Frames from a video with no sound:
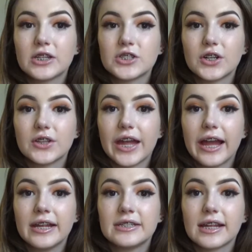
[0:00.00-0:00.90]
sure
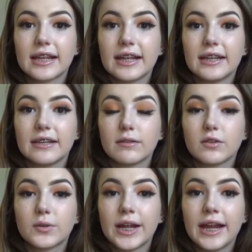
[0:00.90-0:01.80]
that it doesn't
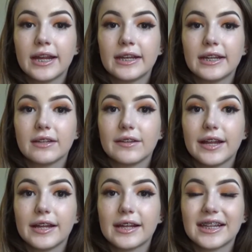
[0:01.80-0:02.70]
create any
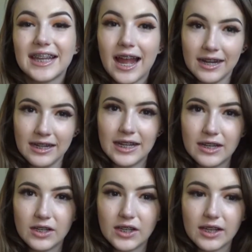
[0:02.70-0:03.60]
like stagnant
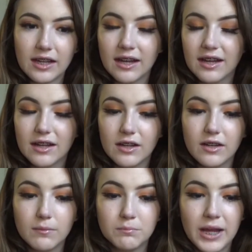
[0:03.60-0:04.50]

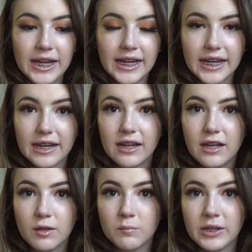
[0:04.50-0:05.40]
bedding,
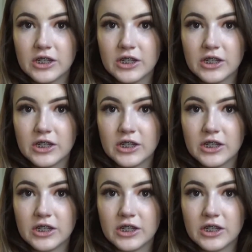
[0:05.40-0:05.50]
make